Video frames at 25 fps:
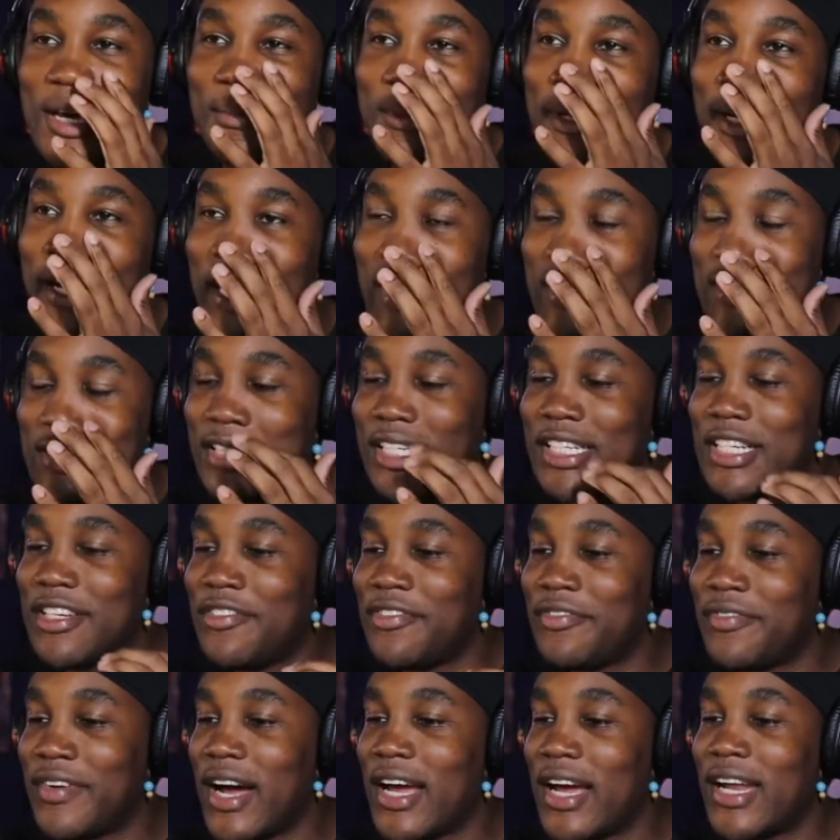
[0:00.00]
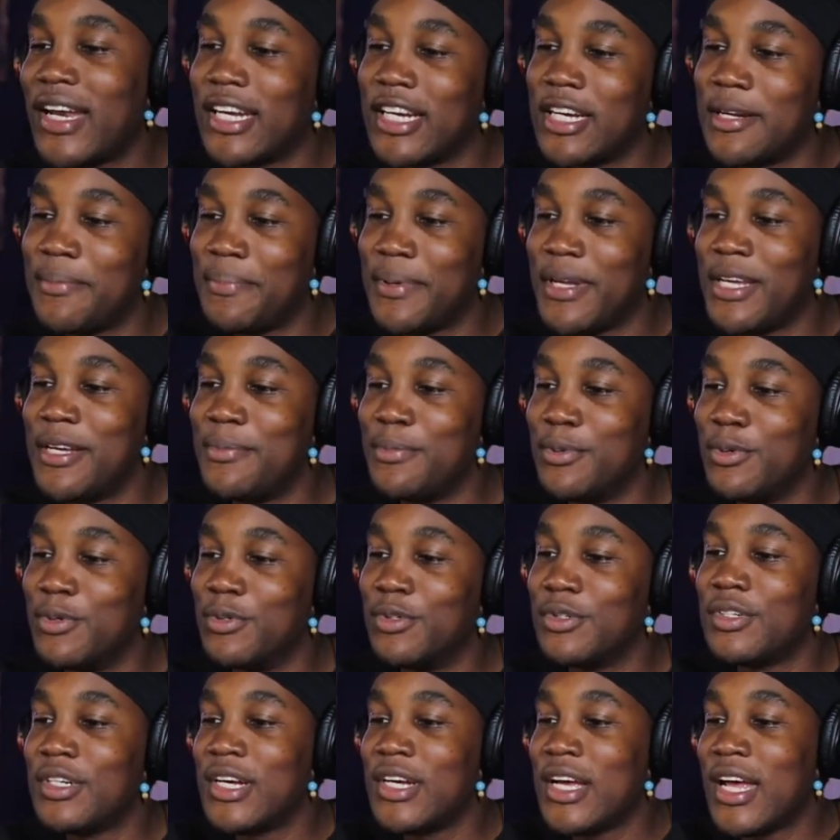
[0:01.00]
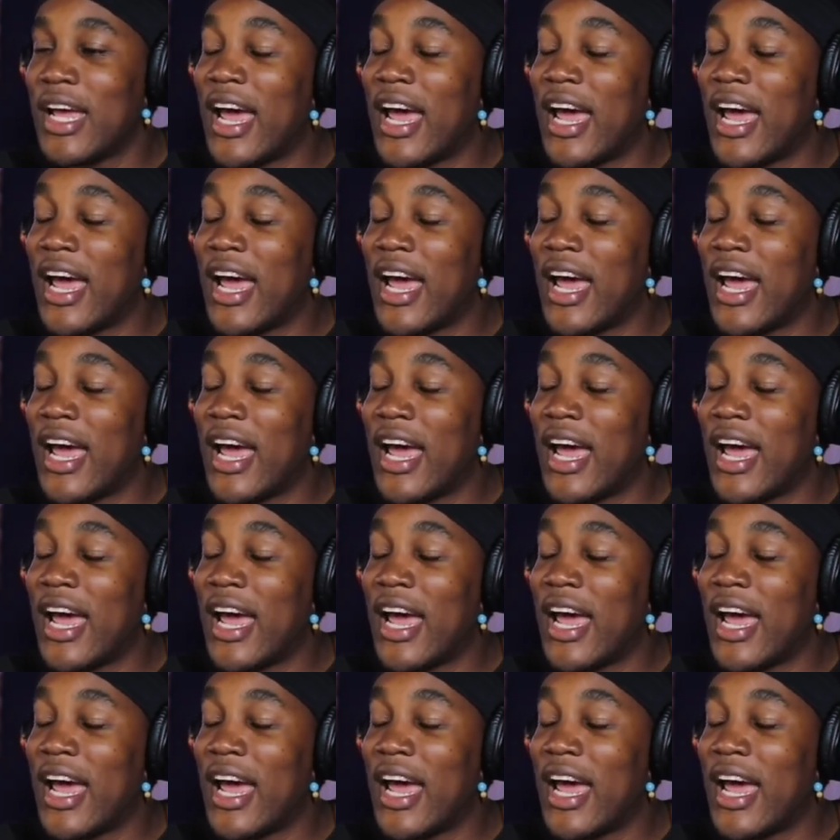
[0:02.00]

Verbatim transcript: I'm constantly finding the people